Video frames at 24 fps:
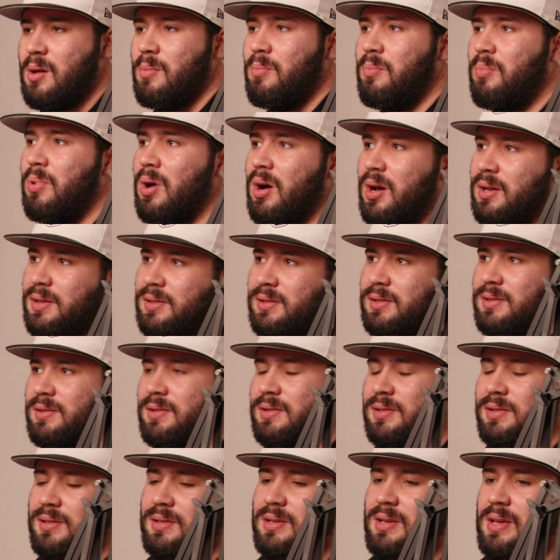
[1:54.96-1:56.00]
But
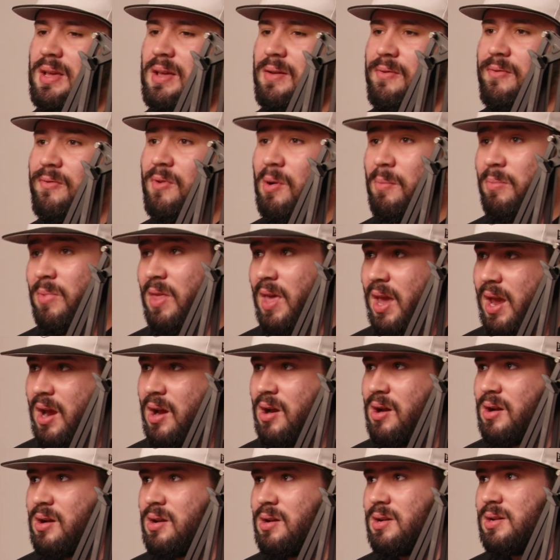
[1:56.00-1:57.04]
from
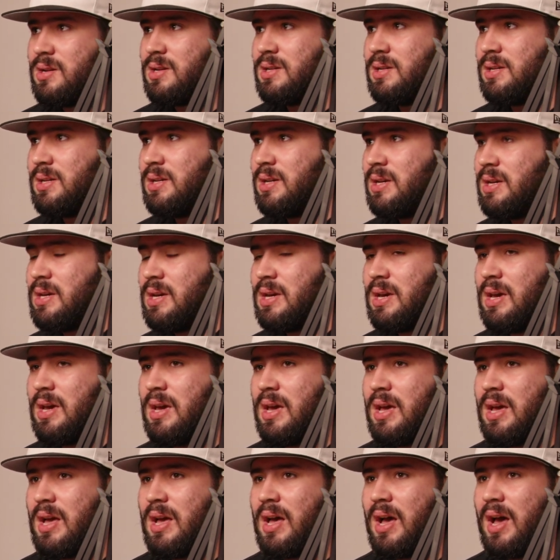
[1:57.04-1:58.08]
there,
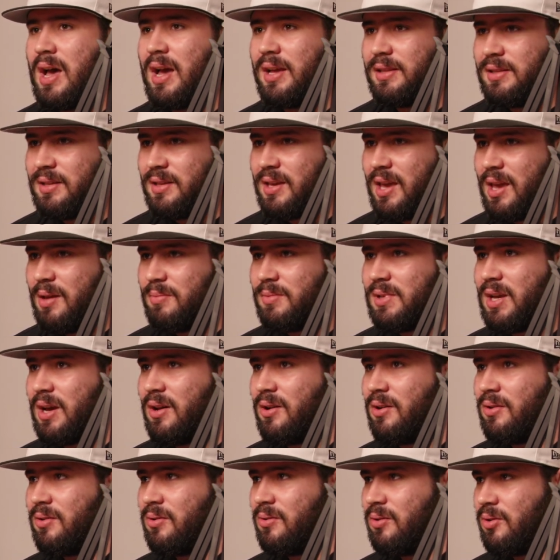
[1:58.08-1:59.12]
I came
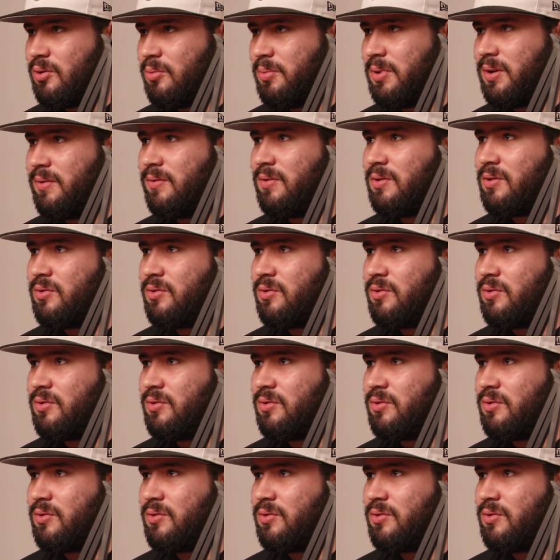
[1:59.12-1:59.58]
down on a little bit of a